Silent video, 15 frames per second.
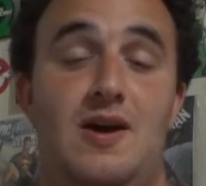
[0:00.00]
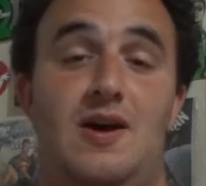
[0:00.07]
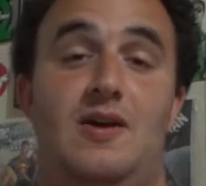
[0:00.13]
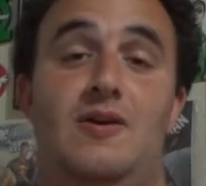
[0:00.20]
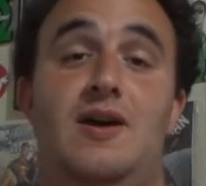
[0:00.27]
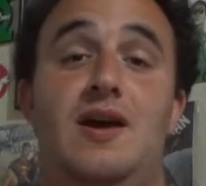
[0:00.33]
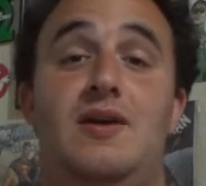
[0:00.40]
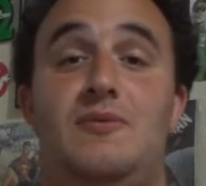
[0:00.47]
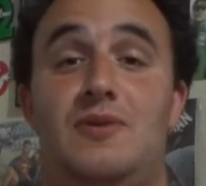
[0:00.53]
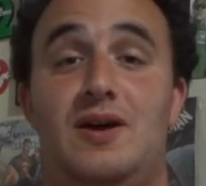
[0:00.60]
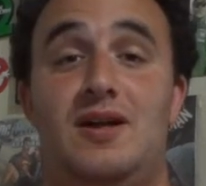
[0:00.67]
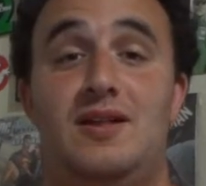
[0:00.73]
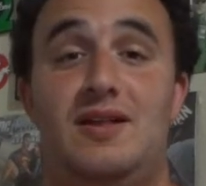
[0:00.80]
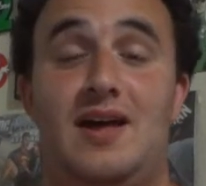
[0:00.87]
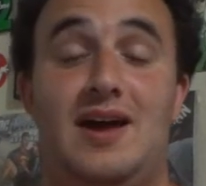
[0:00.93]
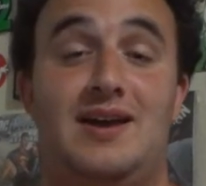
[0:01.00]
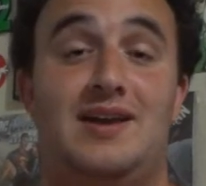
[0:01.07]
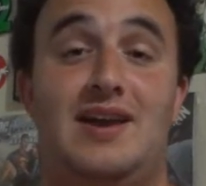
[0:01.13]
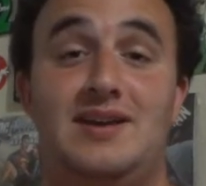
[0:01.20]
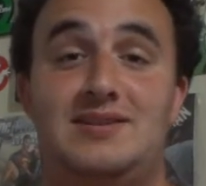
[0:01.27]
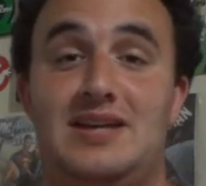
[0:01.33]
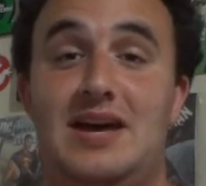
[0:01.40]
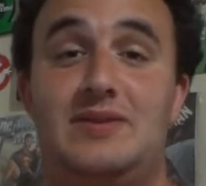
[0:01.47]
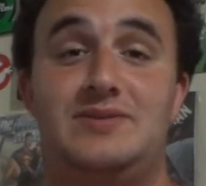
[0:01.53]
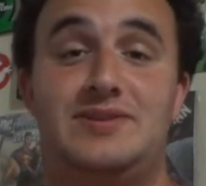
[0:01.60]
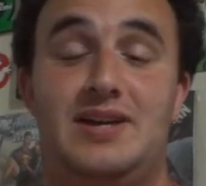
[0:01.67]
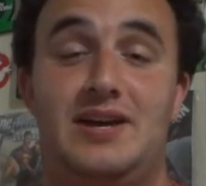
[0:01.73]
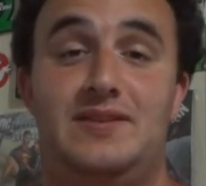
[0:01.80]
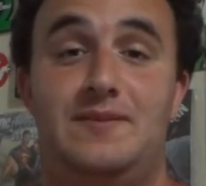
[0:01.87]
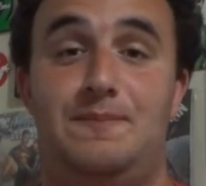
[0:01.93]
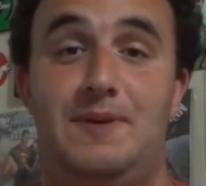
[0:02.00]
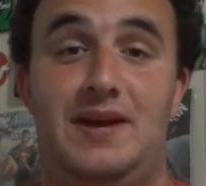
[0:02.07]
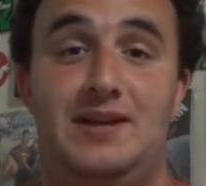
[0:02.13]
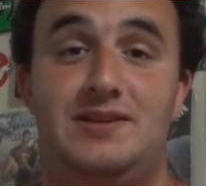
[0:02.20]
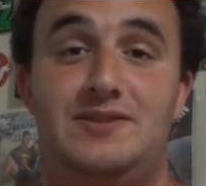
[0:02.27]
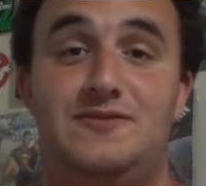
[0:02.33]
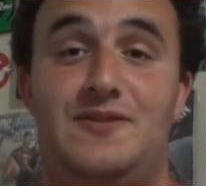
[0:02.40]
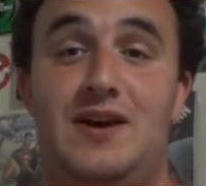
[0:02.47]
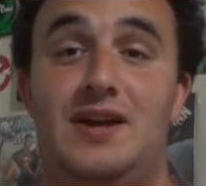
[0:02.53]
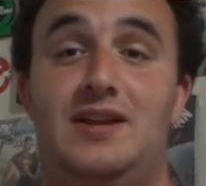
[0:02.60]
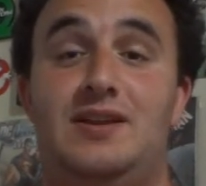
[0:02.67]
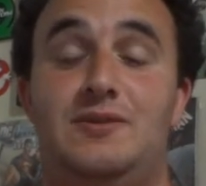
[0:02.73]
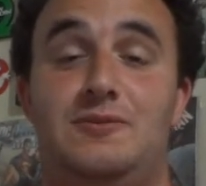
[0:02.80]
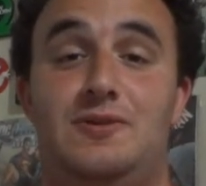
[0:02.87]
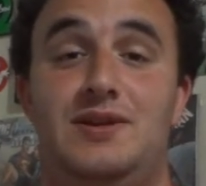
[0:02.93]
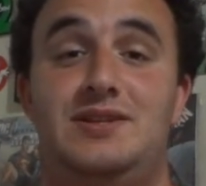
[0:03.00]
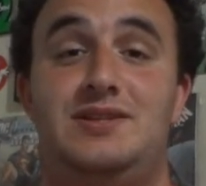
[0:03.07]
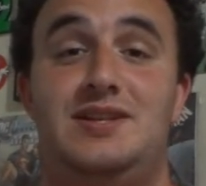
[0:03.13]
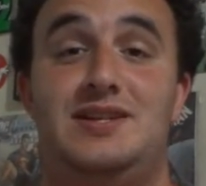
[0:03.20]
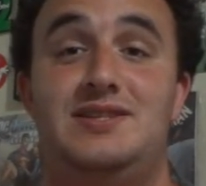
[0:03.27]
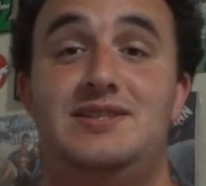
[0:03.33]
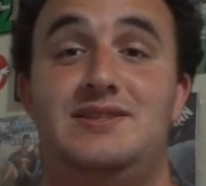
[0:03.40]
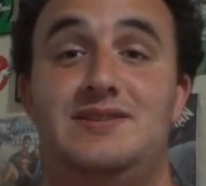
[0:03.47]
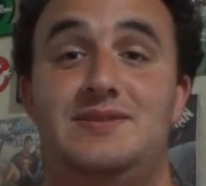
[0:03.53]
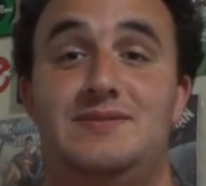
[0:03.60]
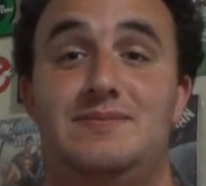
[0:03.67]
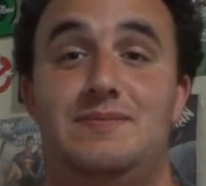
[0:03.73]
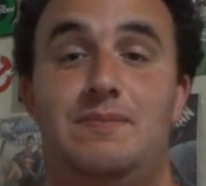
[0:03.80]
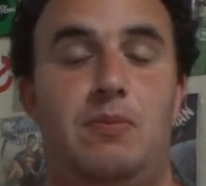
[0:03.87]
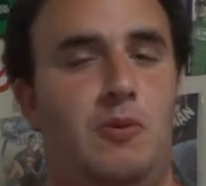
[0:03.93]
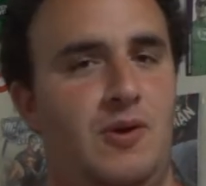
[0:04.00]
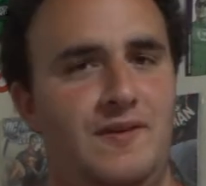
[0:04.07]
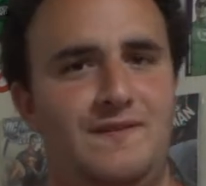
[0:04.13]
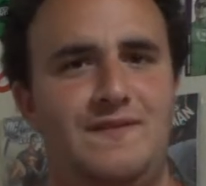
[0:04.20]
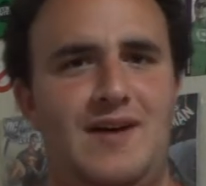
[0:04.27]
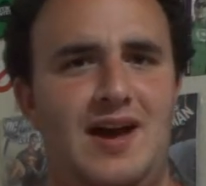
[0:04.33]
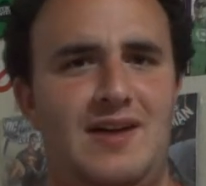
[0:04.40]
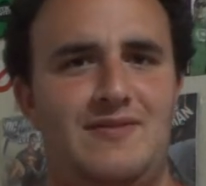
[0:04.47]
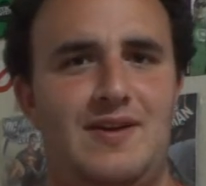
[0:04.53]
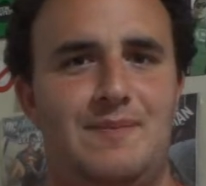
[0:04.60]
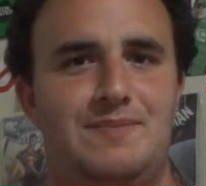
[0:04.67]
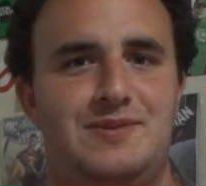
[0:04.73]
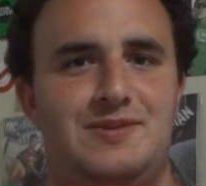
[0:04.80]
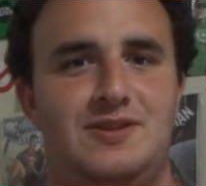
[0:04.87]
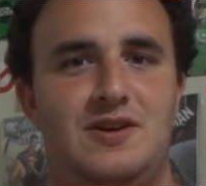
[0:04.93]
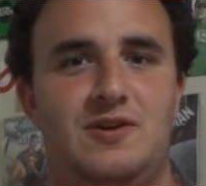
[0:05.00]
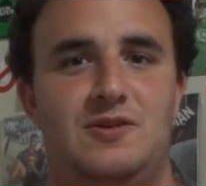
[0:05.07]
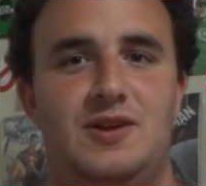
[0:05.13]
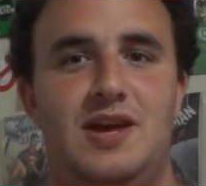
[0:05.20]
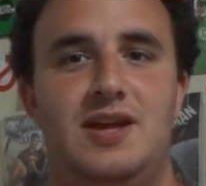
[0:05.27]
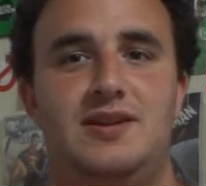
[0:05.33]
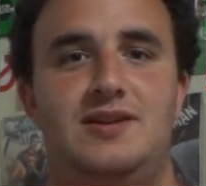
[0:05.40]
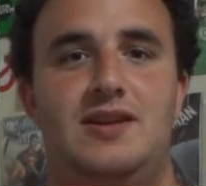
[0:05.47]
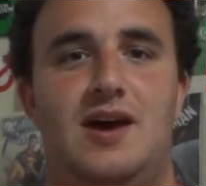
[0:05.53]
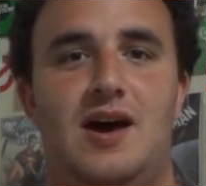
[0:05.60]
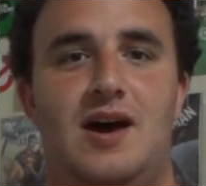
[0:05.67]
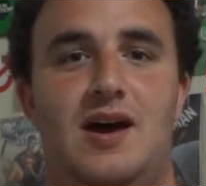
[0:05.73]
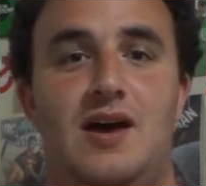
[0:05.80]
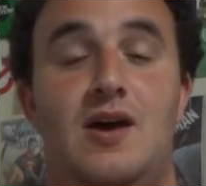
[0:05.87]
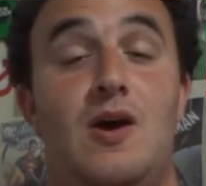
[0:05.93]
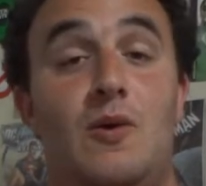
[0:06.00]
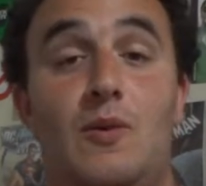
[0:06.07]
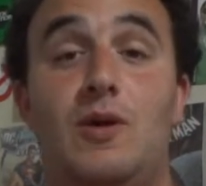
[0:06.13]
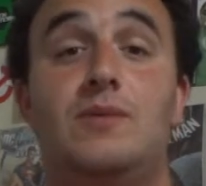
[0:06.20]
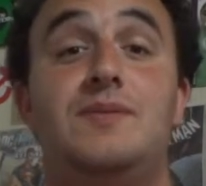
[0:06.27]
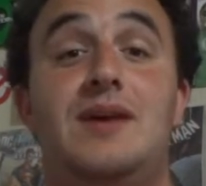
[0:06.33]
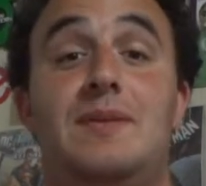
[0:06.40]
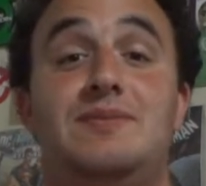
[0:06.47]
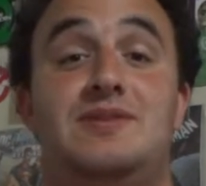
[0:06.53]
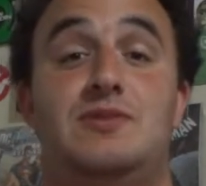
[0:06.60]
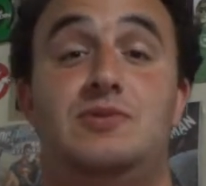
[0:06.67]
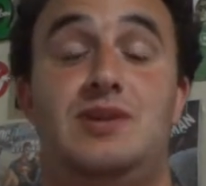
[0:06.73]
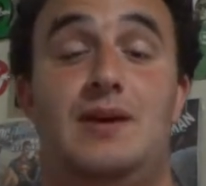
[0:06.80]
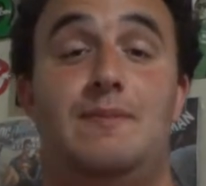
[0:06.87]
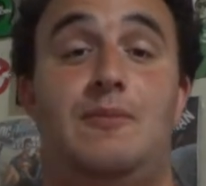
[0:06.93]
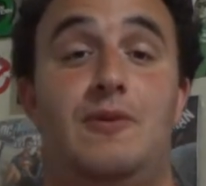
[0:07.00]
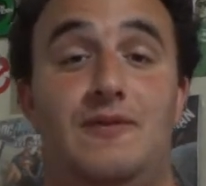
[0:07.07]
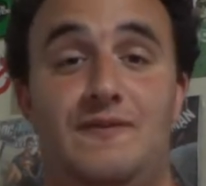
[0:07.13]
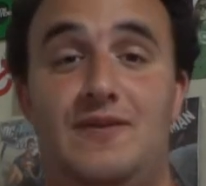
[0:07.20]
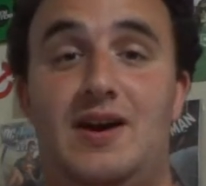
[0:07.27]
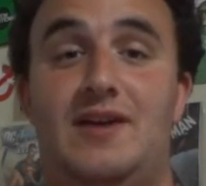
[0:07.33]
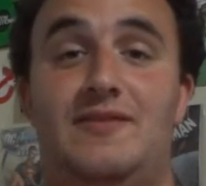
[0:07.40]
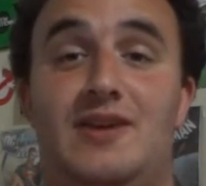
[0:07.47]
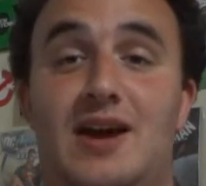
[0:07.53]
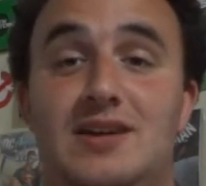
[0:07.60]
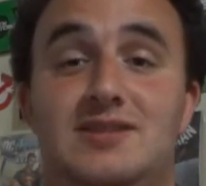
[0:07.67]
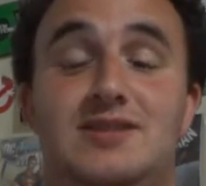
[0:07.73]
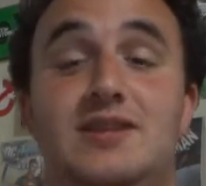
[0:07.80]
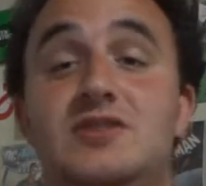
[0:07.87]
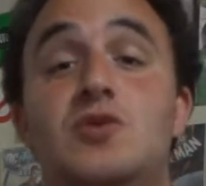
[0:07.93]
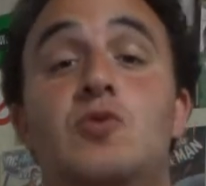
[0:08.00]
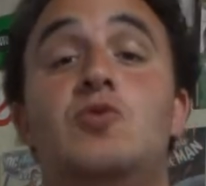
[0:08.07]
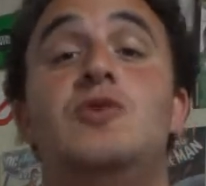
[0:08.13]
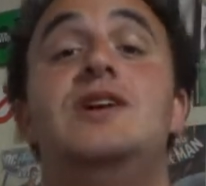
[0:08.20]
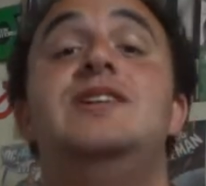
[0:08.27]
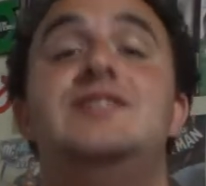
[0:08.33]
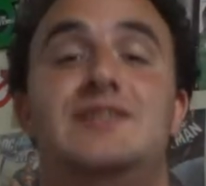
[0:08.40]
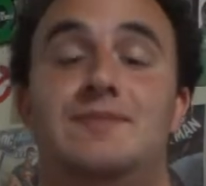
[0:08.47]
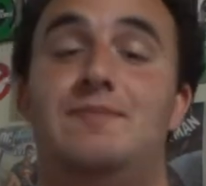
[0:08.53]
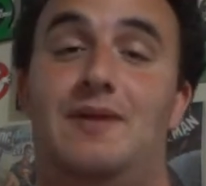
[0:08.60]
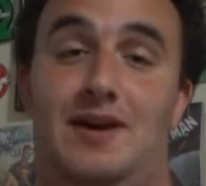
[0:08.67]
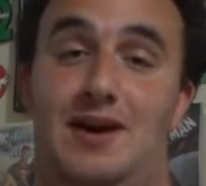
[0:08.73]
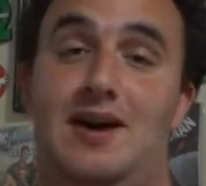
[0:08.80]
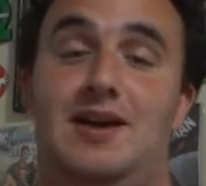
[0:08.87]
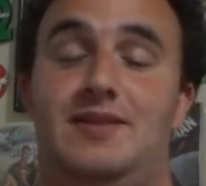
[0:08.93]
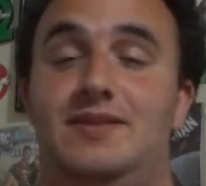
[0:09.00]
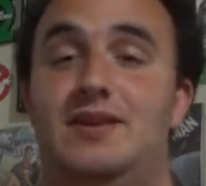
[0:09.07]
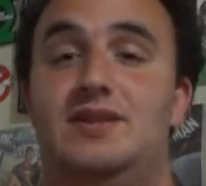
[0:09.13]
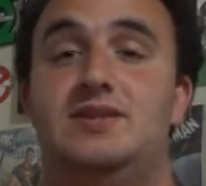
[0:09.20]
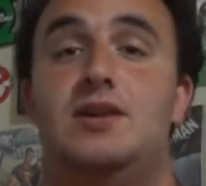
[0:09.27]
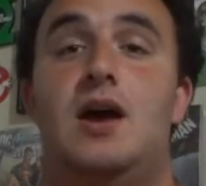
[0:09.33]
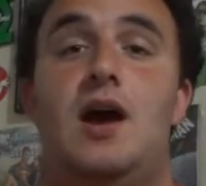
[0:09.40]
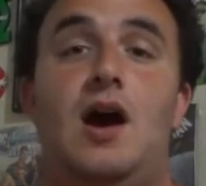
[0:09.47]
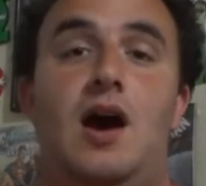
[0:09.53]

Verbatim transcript: Alright, well, I guess Outside the Pages finally reached its 0.5 episode, and welcome to episode 10.5, guys, and there's a reason behind this.